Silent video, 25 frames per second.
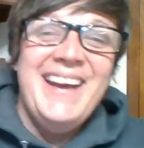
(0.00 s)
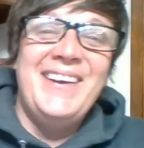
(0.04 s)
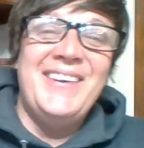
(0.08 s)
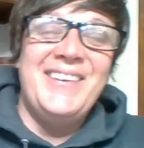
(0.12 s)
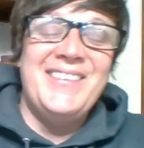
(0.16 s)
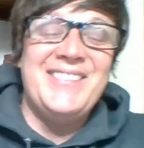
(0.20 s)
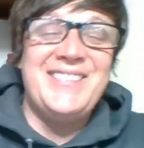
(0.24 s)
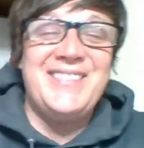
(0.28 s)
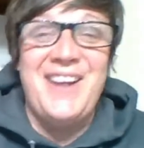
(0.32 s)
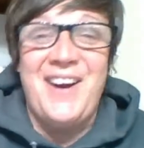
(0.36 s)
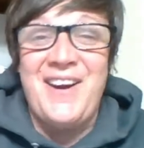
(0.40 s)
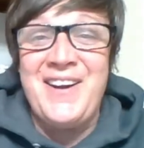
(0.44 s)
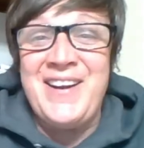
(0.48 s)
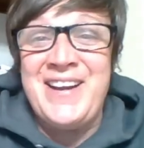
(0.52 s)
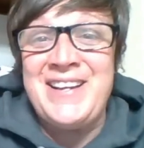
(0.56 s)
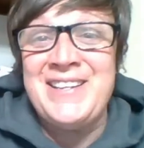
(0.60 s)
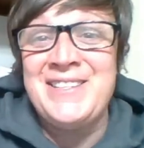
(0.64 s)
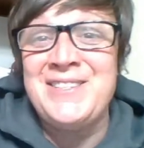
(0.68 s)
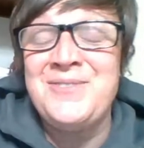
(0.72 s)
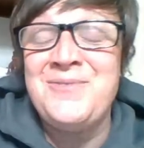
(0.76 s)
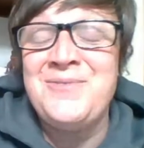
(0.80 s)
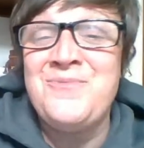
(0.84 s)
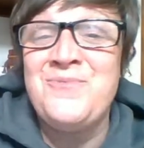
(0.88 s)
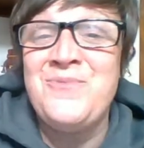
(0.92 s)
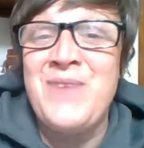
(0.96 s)
We're starting
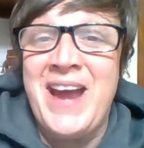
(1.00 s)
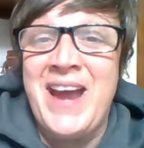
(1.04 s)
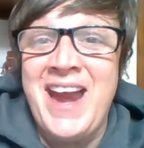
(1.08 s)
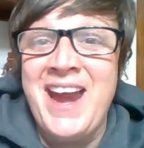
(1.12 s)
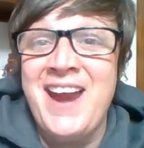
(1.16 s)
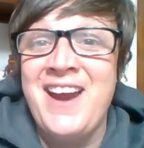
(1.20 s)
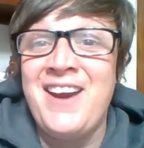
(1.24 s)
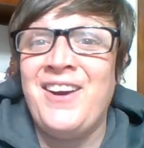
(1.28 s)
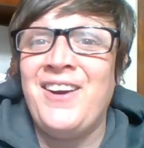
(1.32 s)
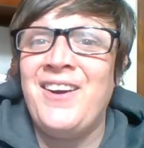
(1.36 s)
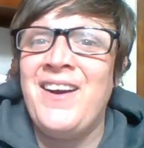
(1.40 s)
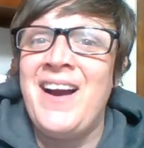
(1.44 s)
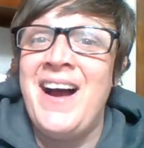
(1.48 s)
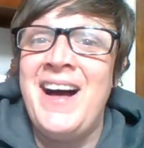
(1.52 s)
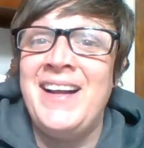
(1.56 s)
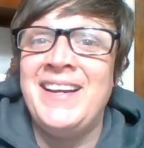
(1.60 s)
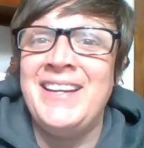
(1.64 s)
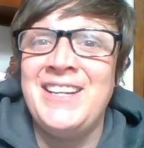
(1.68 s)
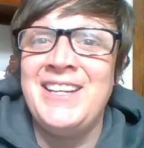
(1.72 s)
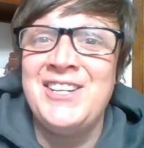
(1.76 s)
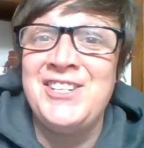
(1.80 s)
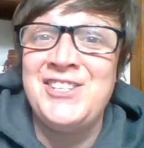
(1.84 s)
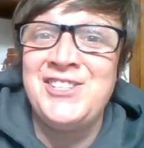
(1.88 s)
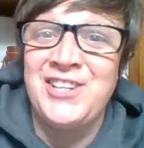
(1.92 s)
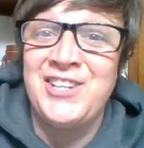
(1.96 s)
to wear
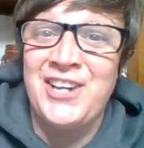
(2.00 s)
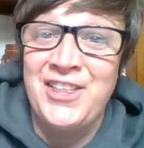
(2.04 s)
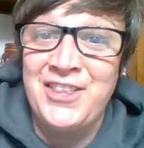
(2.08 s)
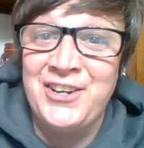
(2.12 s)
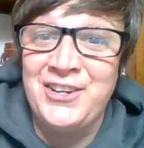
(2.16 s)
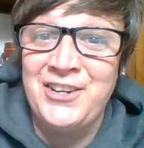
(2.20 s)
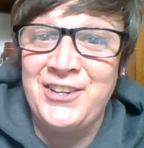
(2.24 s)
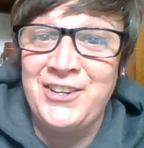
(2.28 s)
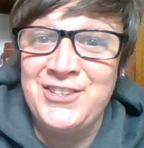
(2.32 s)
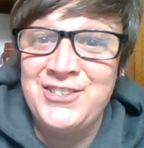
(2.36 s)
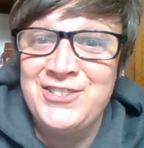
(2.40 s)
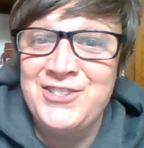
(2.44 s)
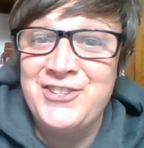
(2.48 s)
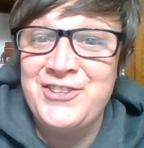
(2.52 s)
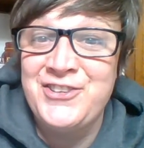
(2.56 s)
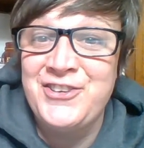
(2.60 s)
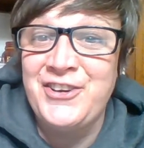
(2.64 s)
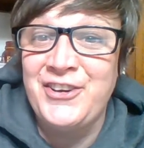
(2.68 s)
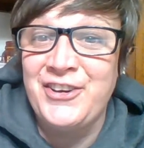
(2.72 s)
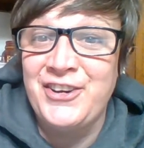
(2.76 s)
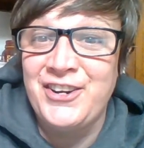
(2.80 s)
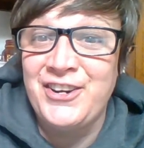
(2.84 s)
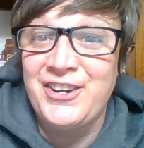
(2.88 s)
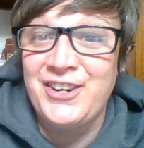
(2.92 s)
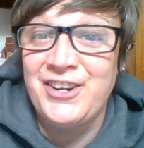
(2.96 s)
on each other's
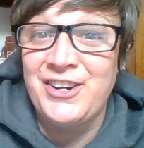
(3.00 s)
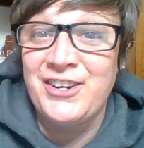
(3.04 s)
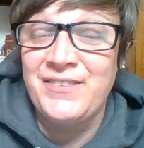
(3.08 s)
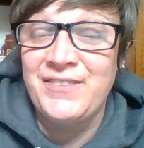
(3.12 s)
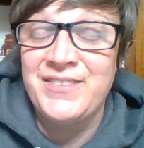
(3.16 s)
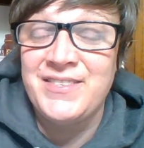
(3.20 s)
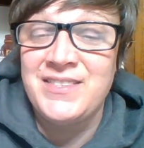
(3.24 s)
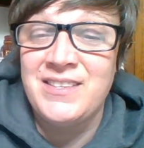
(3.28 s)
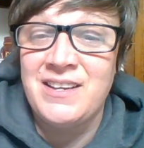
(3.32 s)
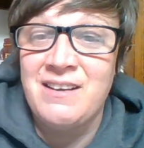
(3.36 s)
nerves.